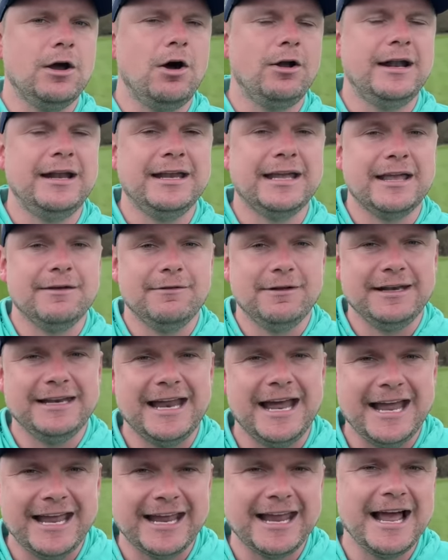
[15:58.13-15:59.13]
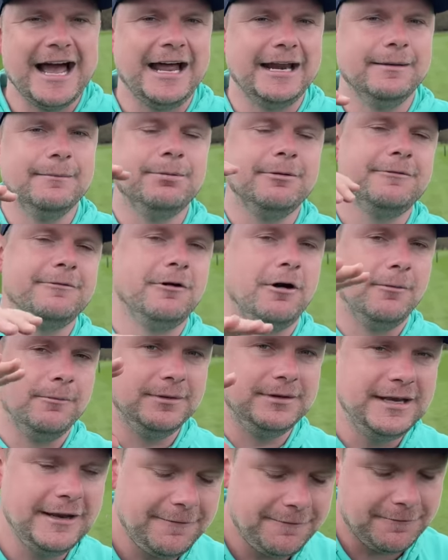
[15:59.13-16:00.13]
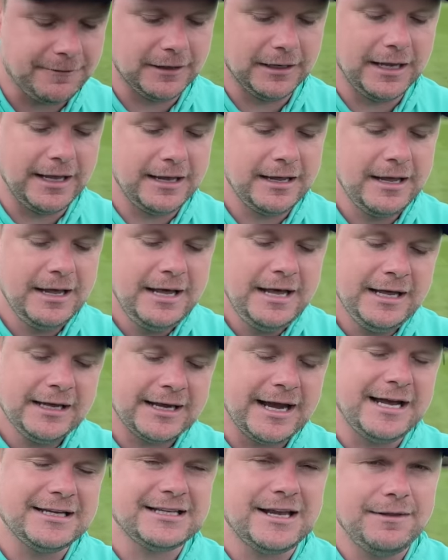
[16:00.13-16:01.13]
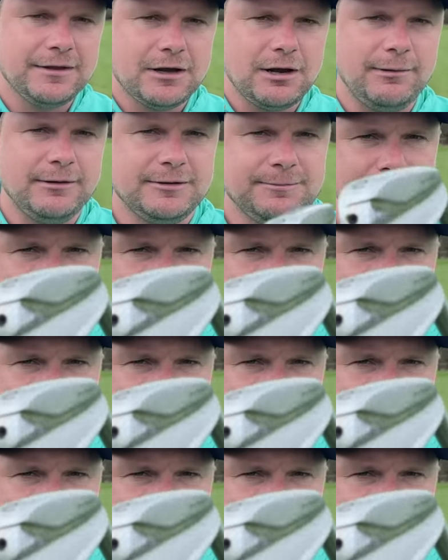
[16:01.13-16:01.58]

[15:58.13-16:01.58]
on any given day can perform differently. Guys, get in the comments